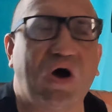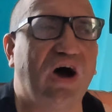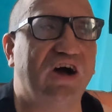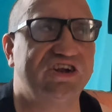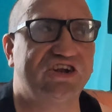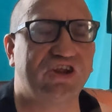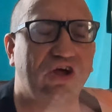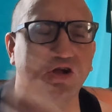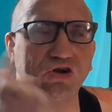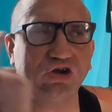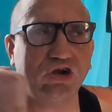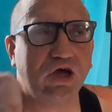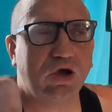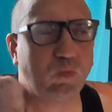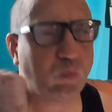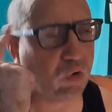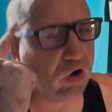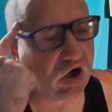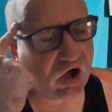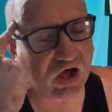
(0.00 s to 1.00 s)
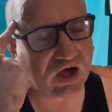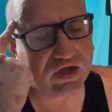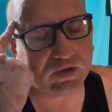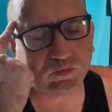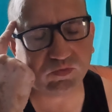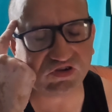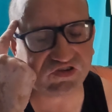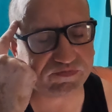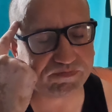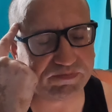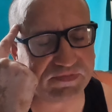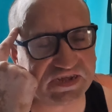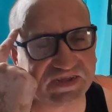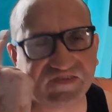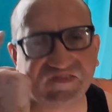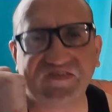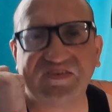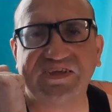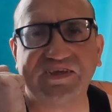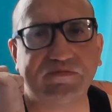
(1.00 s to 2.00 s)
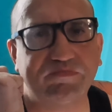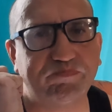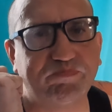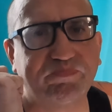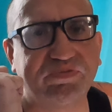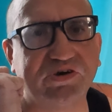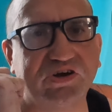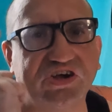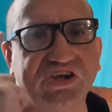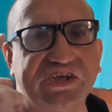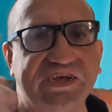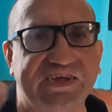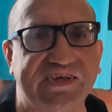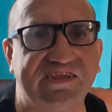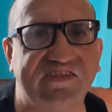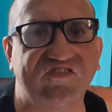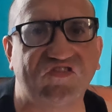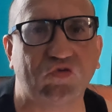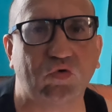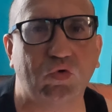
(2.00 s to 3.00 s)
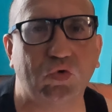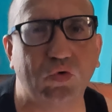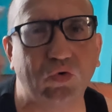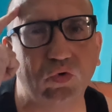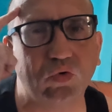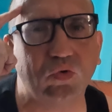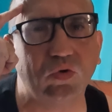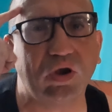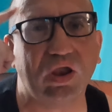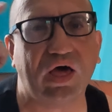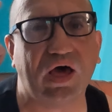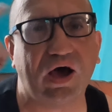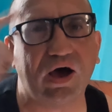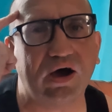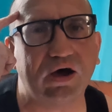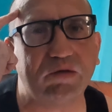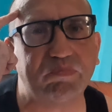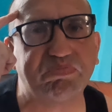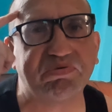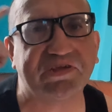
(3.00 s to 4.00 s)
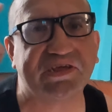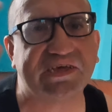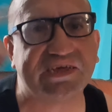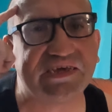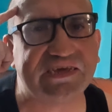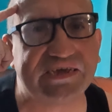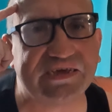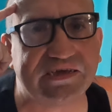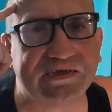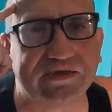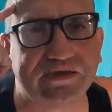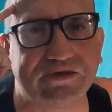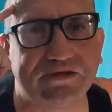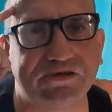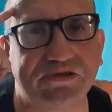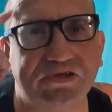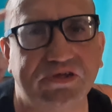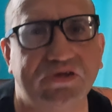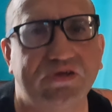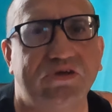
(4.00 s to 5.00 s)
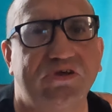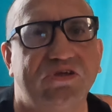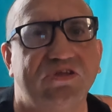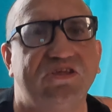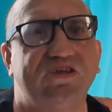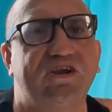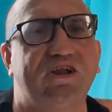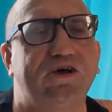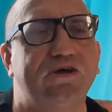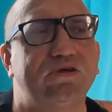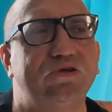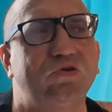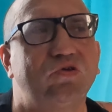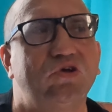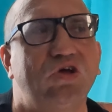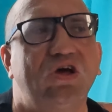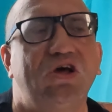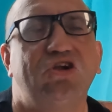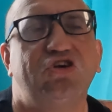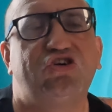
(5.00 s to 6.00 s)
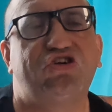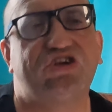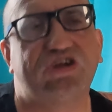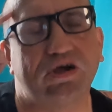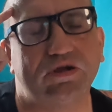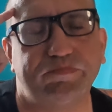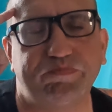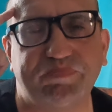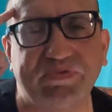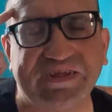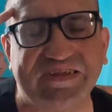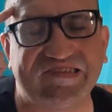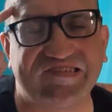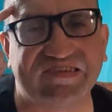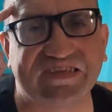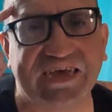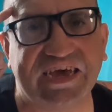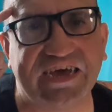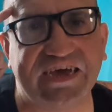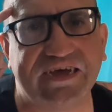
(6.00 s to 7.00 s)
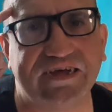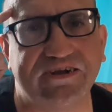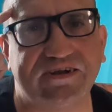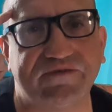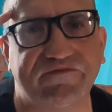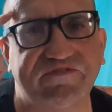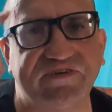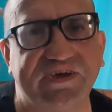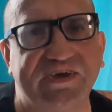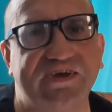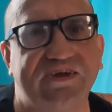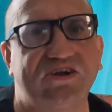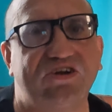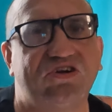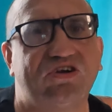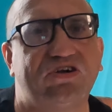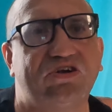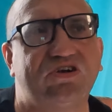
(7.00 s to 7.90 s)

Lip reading: I don't know what I was missing, but it's all up here, you know. Don't be scared of it.